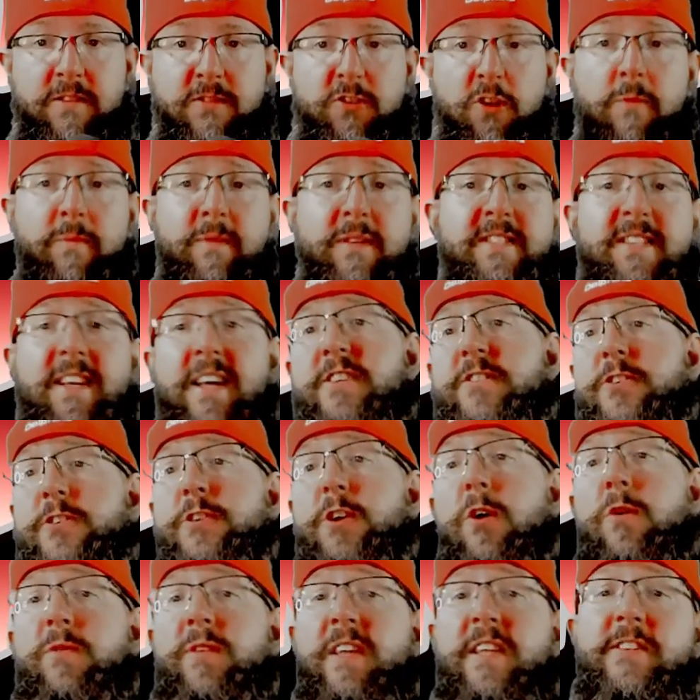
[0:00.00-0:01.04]
Tobi says you
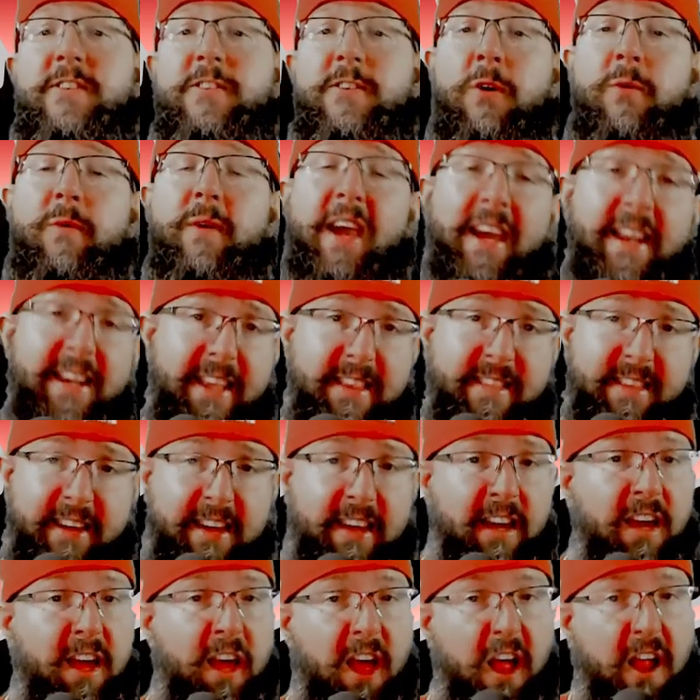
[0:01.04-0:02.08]
don't need to know anything,
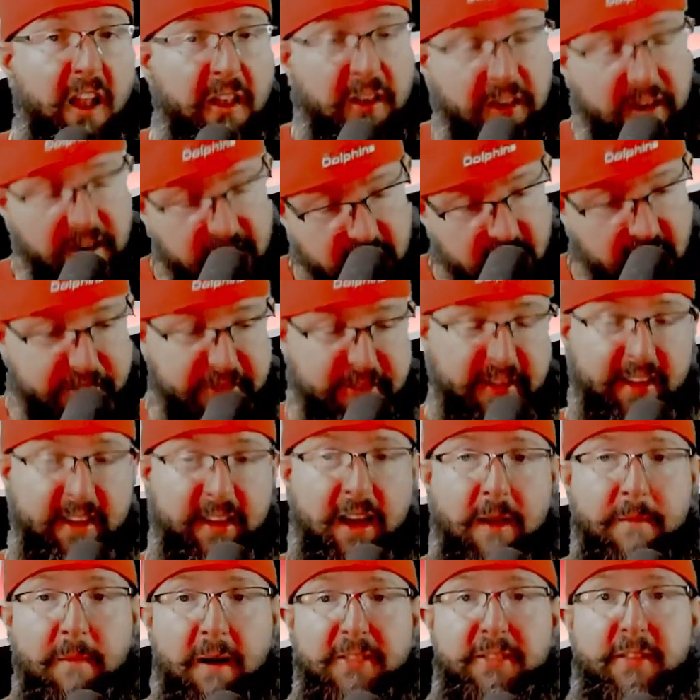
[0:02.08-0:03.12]
nothing
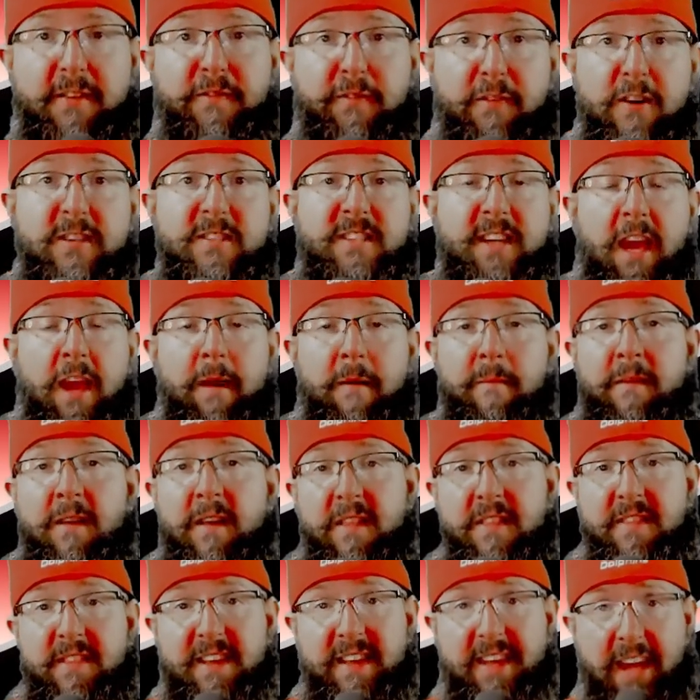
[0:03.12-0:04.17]
about the first game.
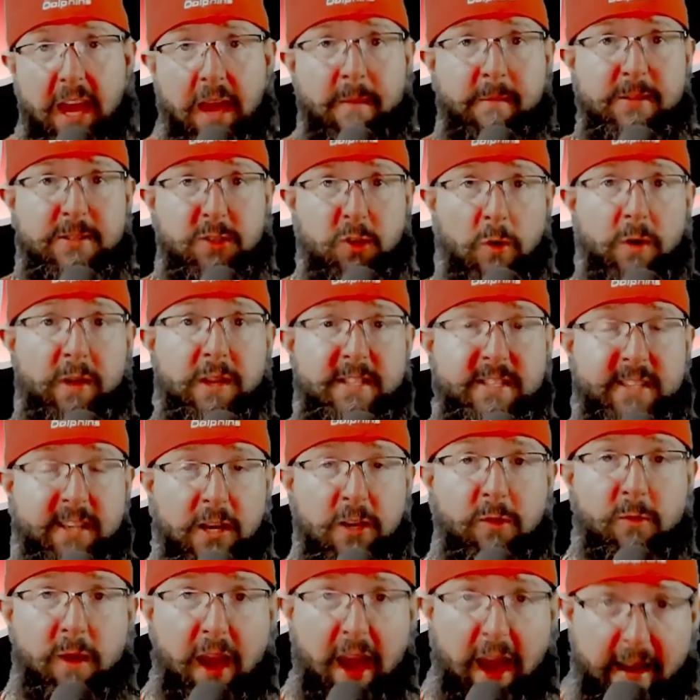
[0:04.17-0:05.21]
The game is going to tell
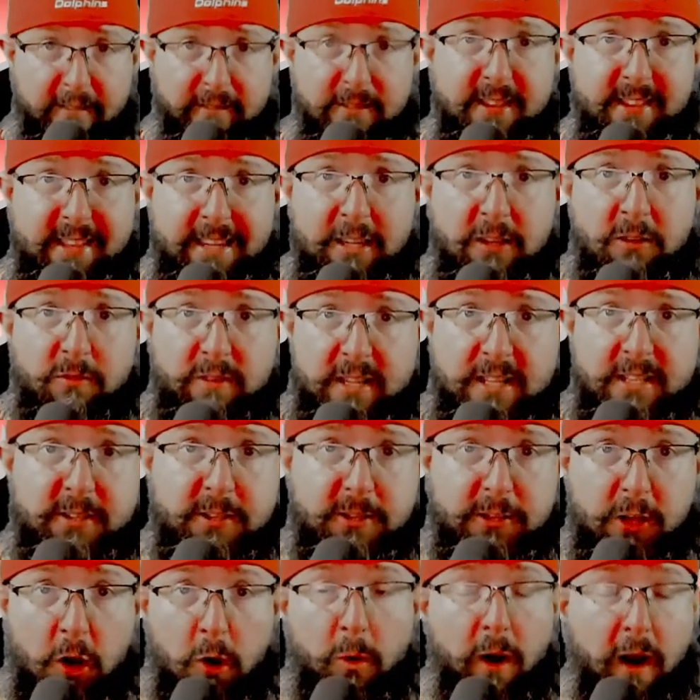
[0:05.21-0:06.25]
you everything you need to
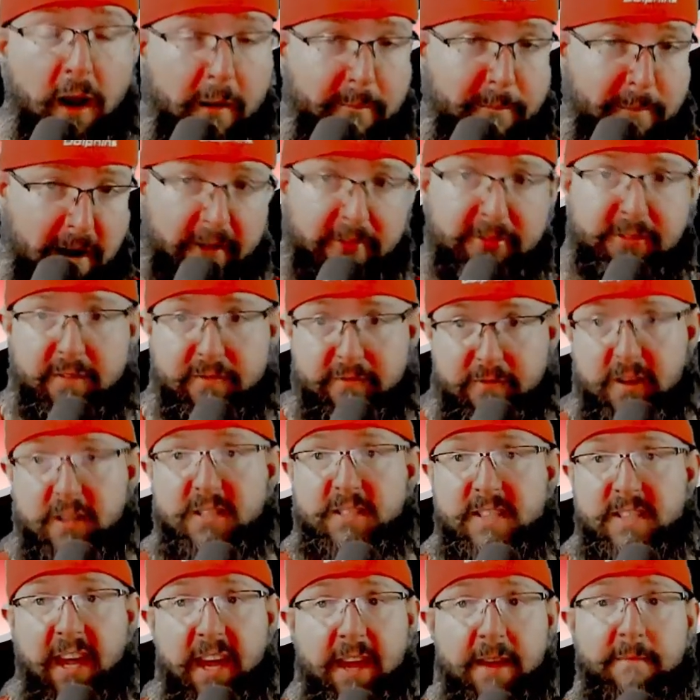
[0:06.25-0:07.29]
know about the first
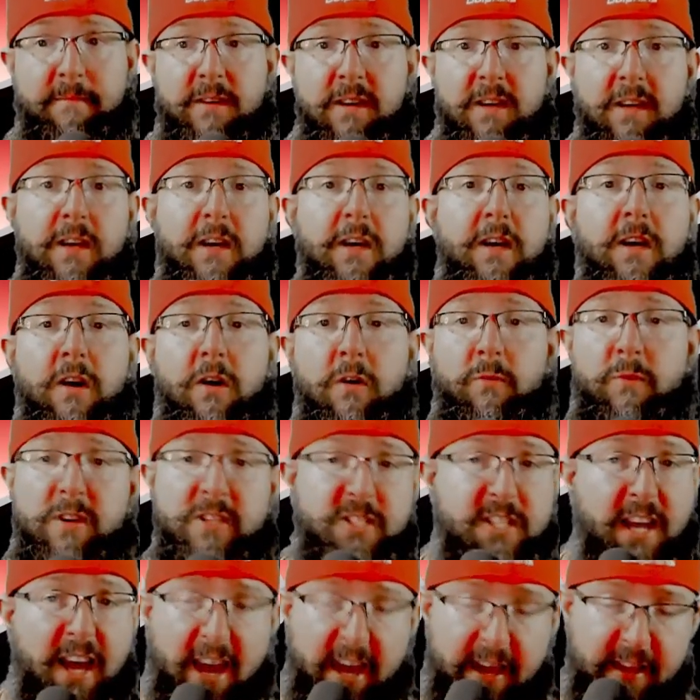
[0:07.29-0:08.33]
game. Which
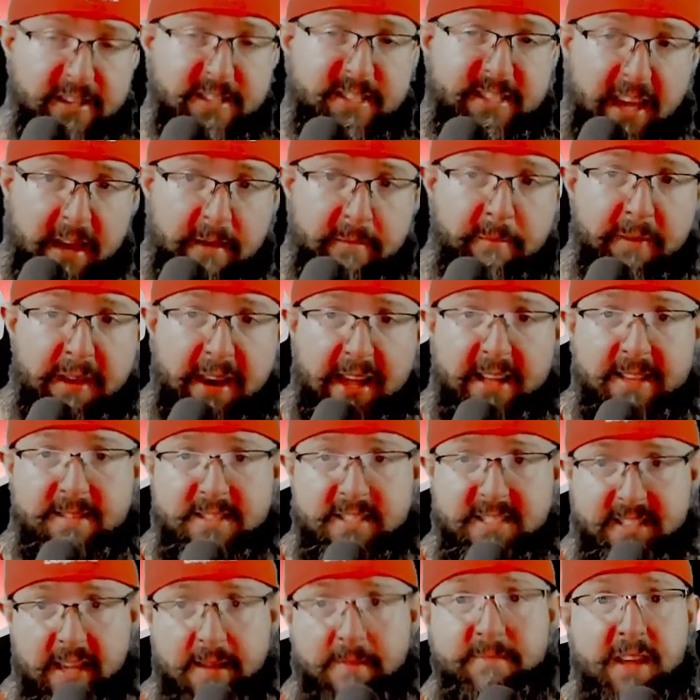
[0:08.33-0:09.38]
I understand, but at the
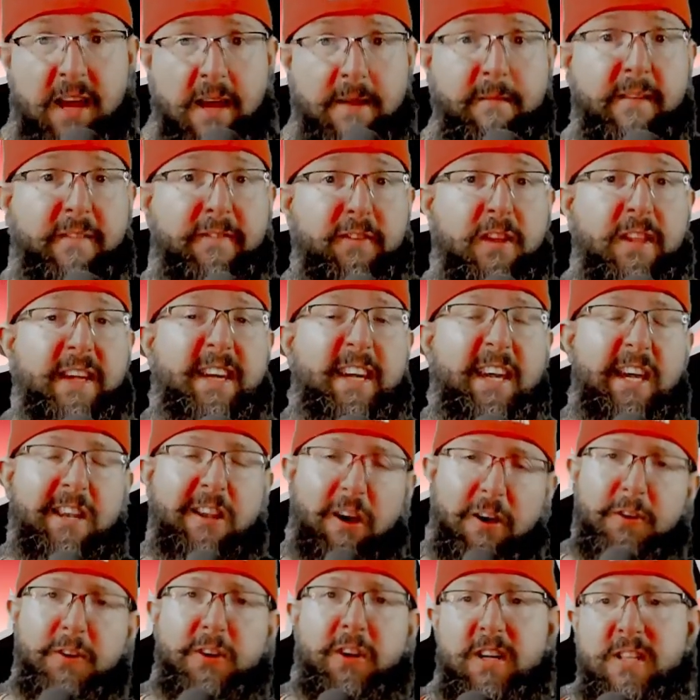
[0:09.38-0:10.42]
same time, I feel like it
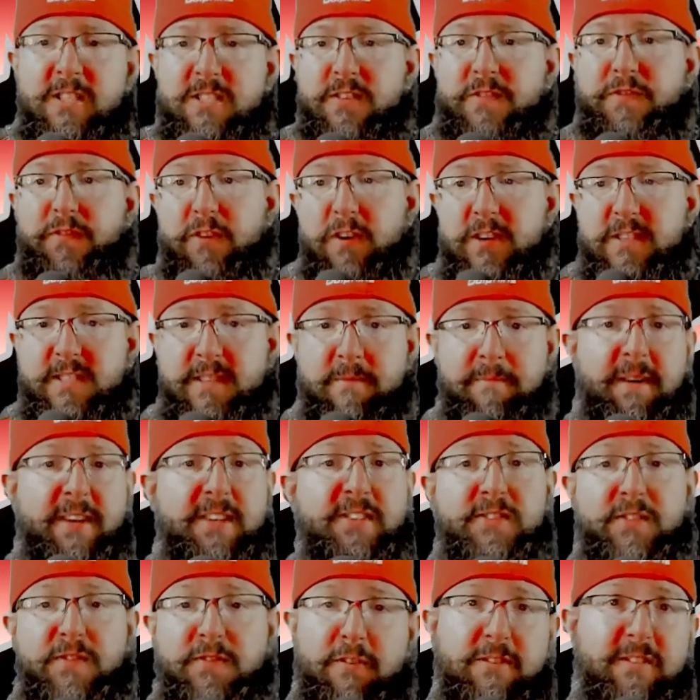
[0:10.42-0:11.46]
undercuts the first and makes
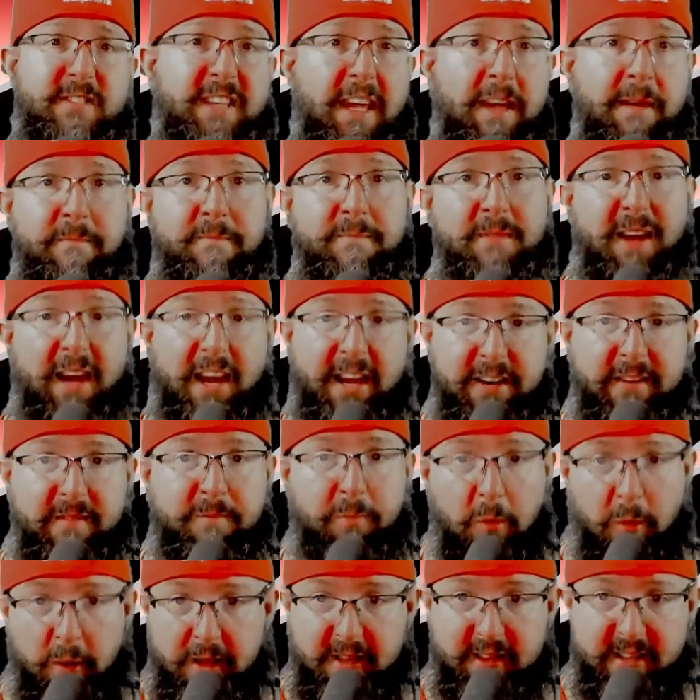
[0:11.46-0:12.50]
the first game kind of
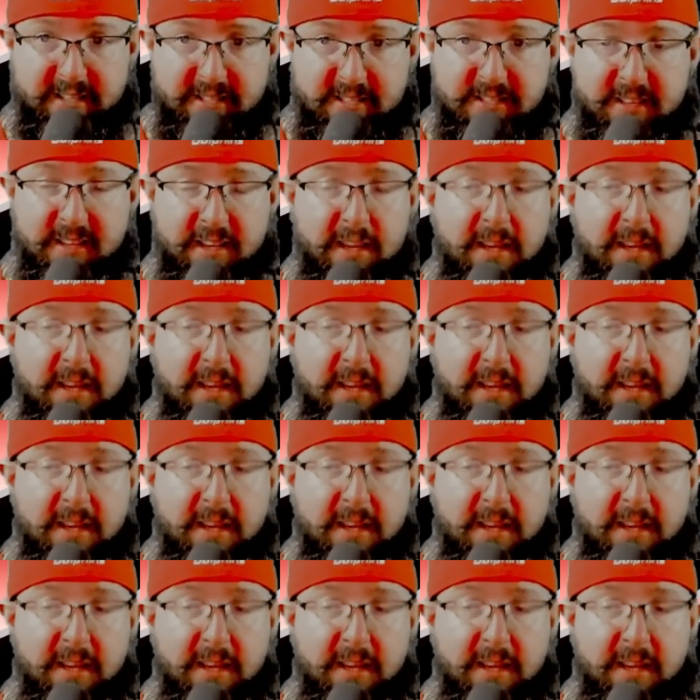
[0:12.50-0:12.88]
pointless.